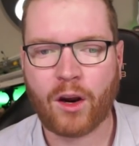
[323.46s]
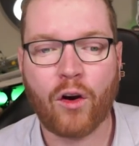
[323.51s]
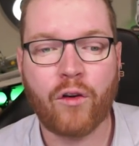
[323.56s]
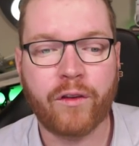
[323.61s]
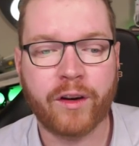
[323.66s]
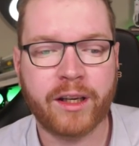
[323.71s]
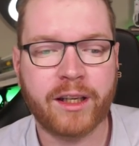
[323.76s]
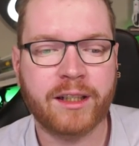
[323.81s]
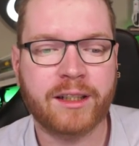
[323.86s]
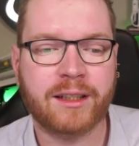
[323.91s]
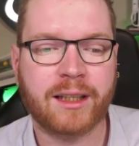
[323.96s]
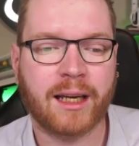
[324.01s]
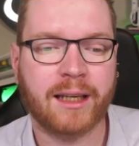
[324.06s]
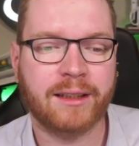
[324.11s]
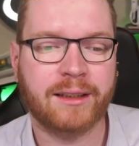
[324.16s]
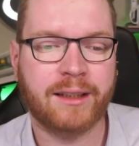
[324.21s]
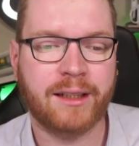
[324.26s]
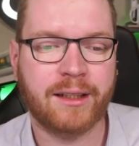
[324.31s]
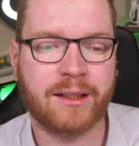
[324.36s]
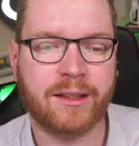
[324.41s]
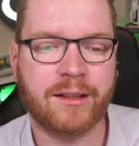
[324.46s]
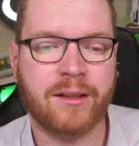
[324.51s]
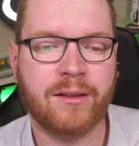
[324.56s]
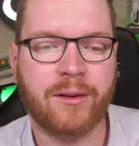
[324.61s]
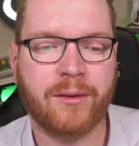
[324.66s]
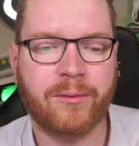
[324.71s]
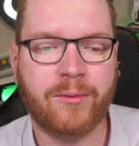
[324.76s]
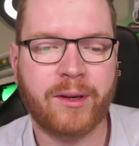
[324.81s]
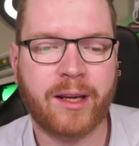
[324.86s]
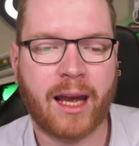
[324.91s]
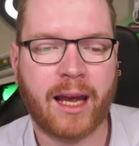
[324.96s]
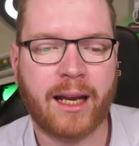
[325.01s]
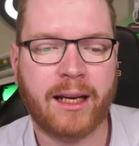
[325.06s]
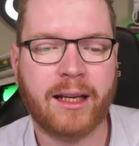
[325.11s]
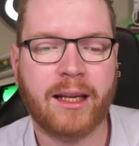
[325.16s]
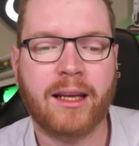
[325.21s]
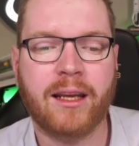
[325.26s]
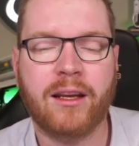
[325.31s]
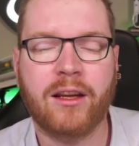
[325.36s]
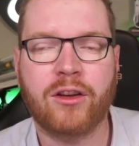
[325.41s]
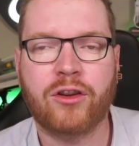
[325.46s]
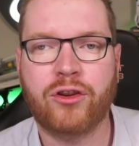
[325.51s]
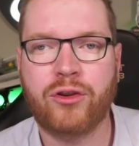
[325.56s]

Over in Star Citizen, we had a